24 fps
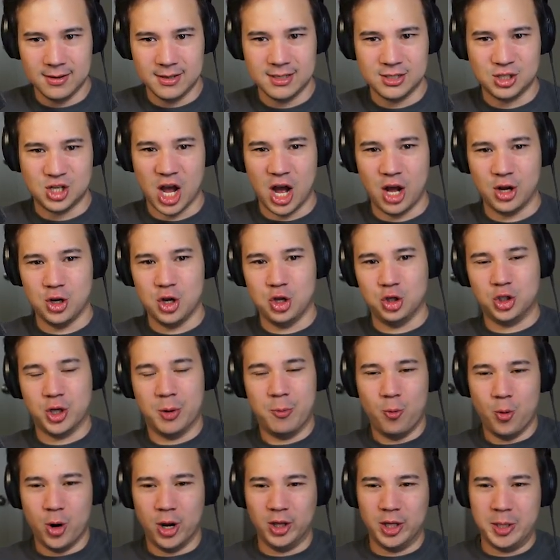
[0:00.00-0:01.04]
So it used to
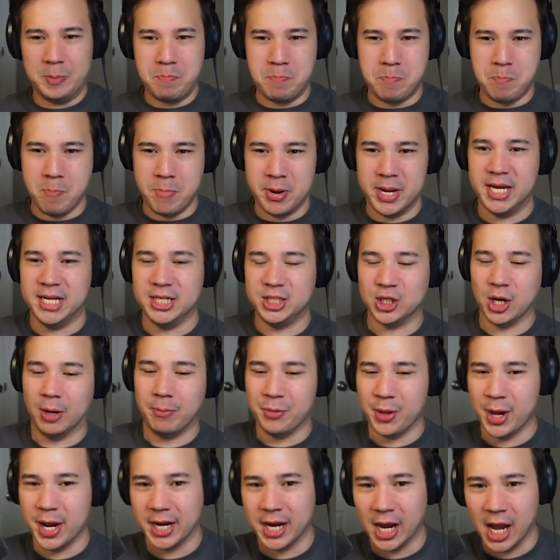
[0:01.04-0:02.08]
really be
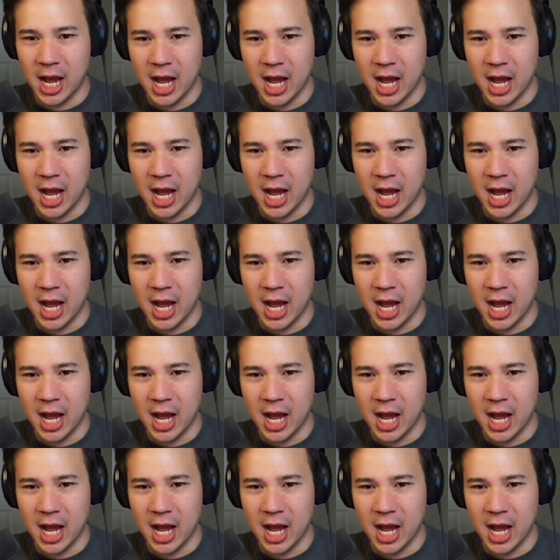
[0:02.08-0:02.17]
something.